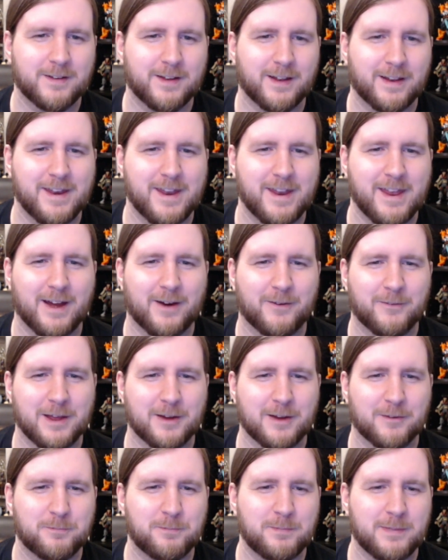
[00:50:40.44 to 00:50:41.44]
And now we
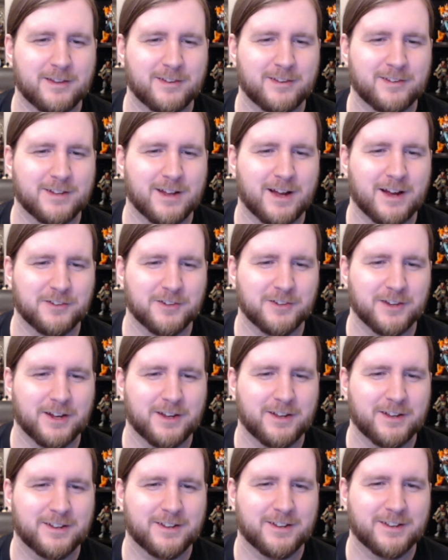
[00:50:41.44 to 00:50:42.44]
have
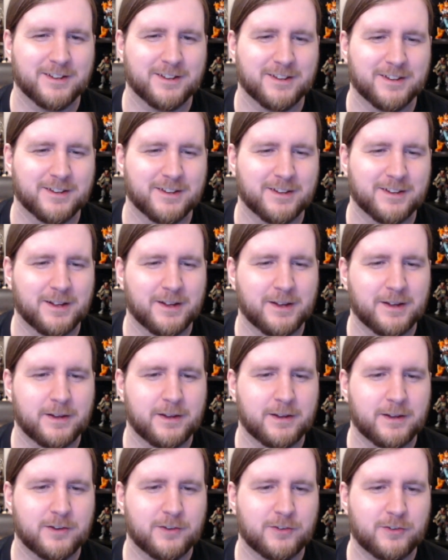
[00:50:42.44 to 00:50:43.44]
Asha.
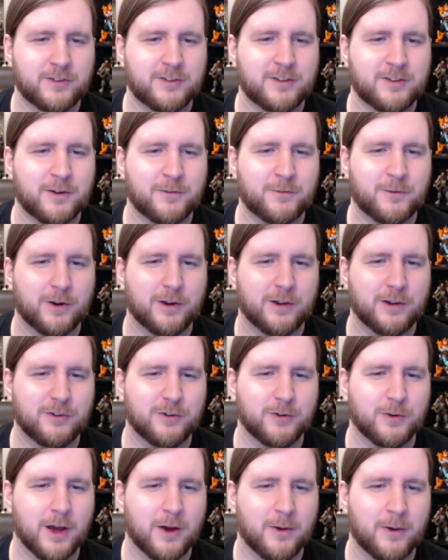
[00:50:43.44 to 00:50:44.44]
Just how far did
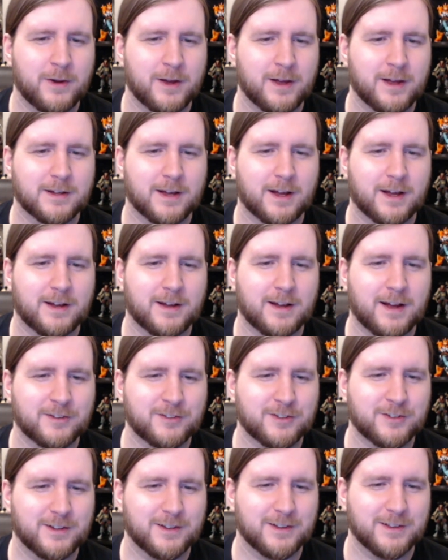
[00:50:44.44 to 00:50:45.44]
you go? Uh,
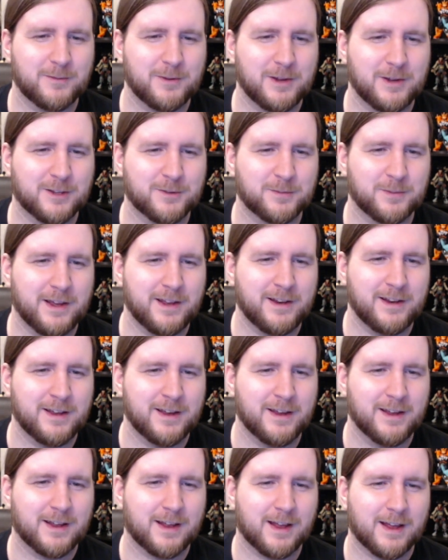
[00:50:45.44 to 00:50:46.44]
Asha, let me explain.
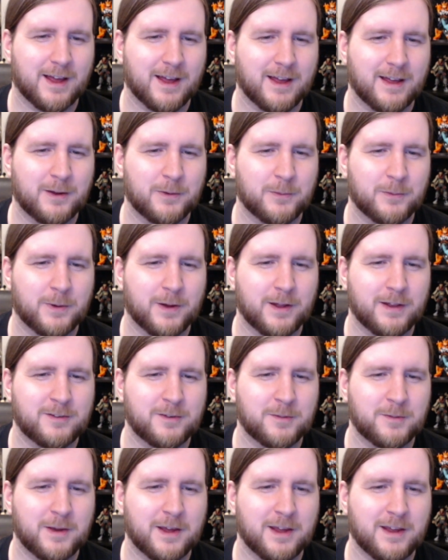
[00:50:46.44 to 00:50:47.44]
I
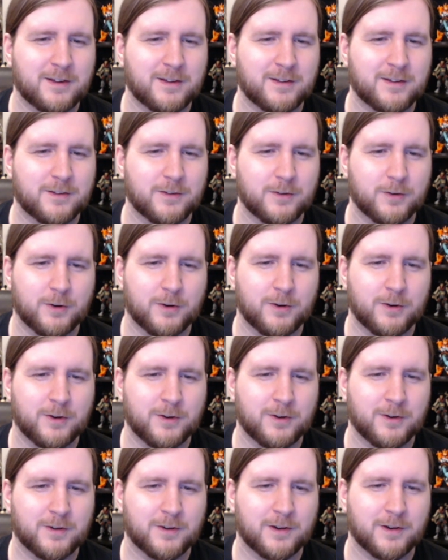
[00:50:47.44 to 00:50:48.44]
went to make,
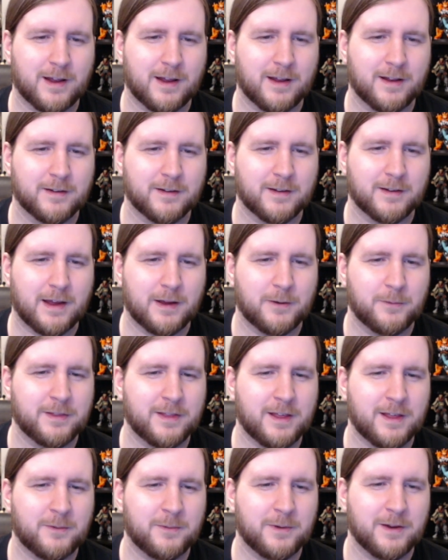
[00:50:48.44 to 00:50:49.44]
er, I
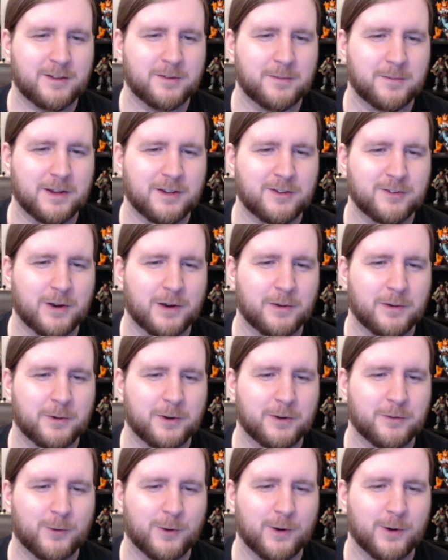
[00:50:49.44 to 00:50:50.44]
went that way to make sure I
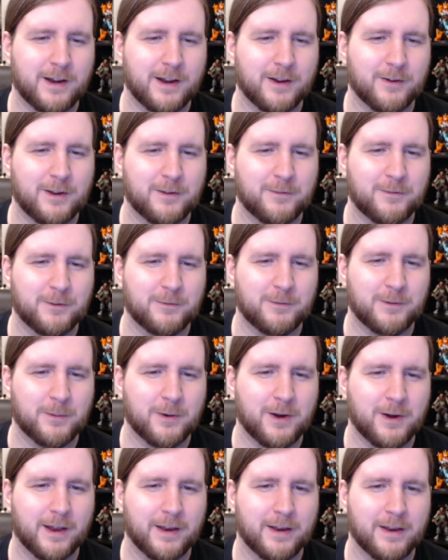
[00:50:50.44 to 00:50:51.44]
would avoid Area
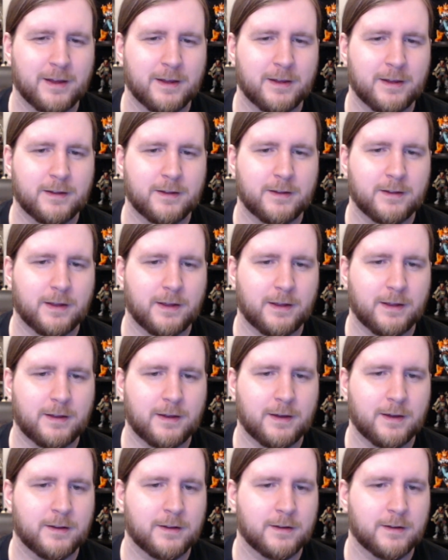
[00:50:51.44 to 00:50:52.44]
51. Hey
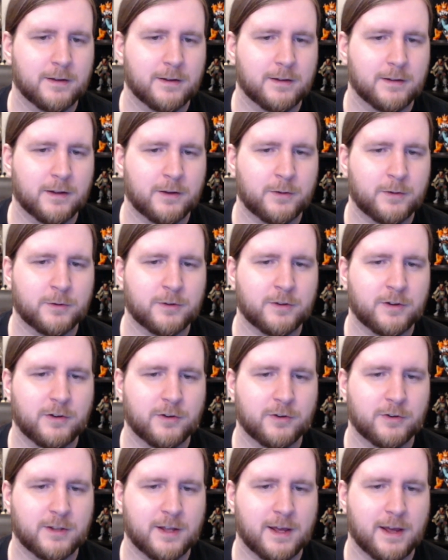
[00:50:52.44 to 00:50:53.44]
kid, luck was on
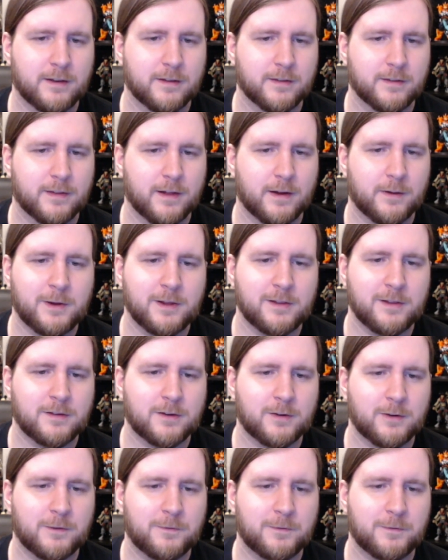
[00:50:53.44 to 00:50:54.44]
your side. That way's
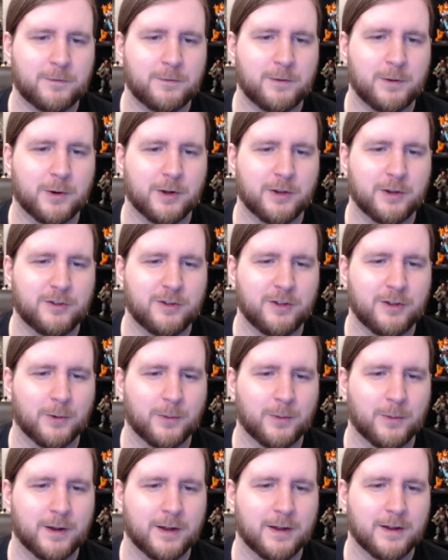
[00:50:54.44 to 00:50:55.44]
Area 51
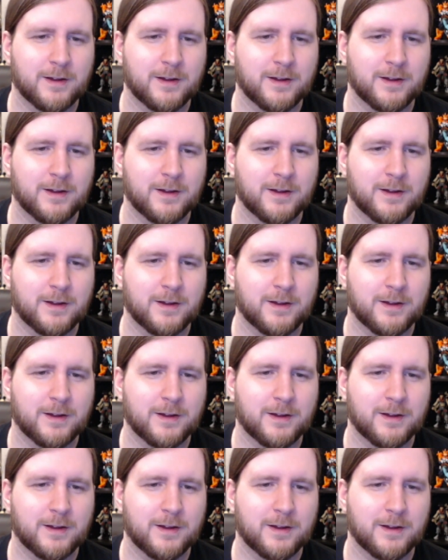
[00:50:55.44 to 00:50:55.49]
too.